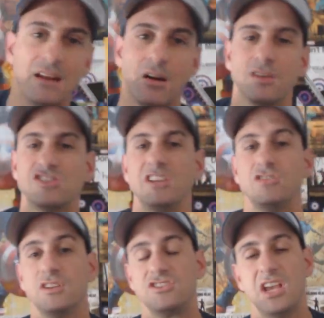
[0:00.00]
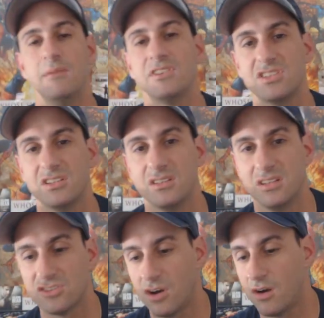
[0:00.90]
or J. Jonah Jameson,
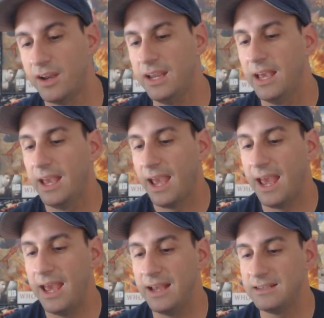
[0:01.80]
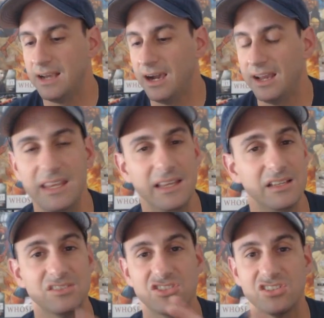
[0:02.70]
sorry. And he
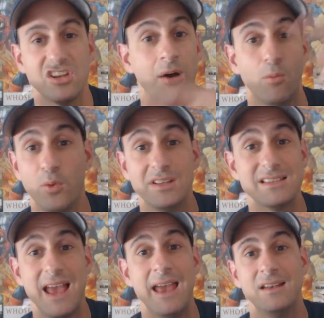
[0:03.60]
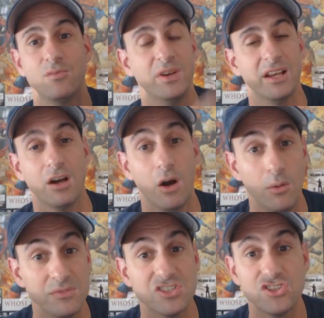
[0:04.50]
is just at wit's end when it
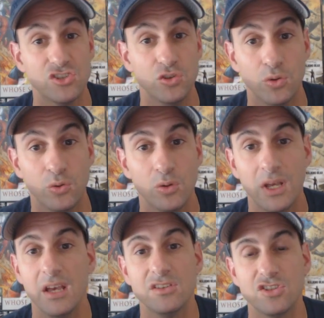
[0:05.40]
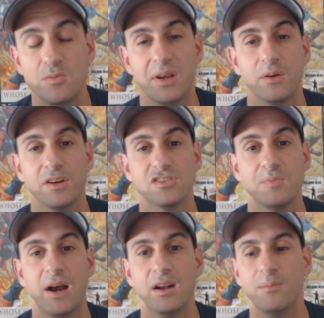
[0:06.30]
comes to Superior
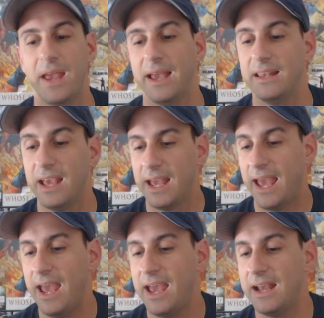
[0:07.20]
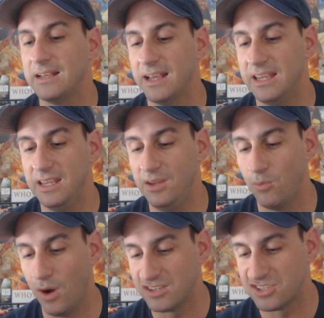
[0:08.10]
Spider-Man. And he
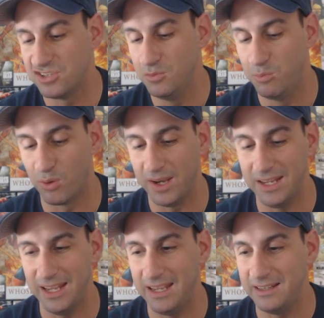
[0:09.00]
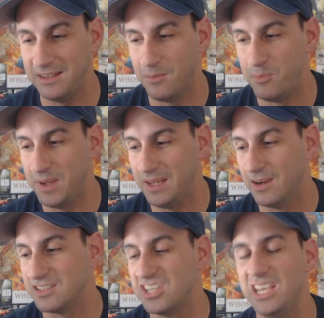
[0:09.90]
wants to bring in the big
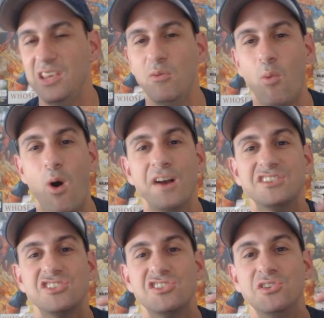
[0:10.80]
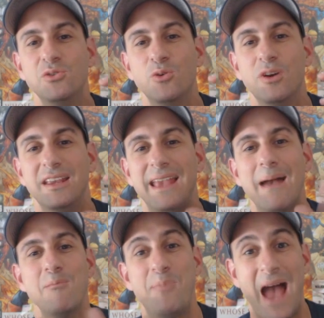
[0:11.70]
guns. He wants to
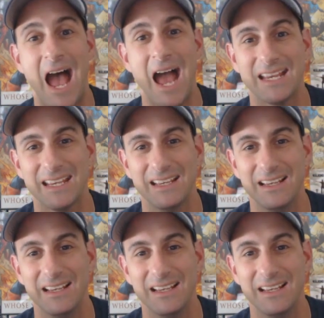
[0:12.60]
get back